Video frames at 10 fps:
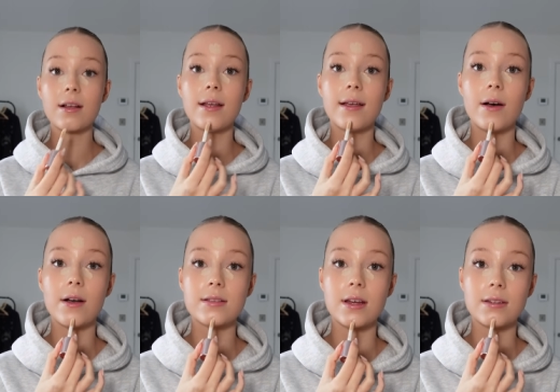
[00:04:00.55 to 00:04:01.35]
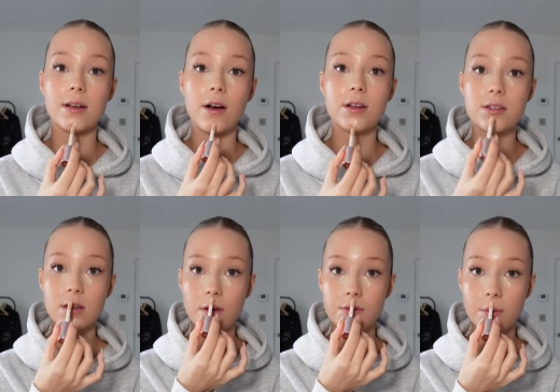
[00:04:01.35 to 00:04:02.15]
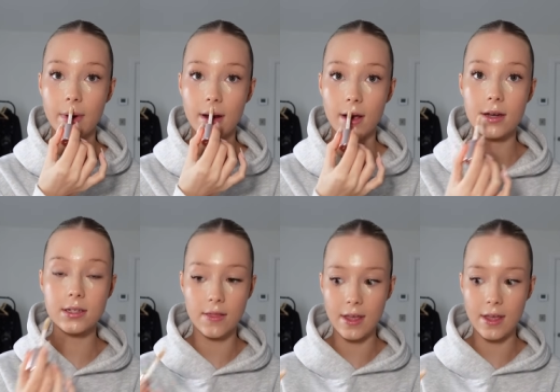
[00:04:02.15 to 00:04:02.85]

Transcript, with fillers: clean girl aesthetic. I just loved the way it looked and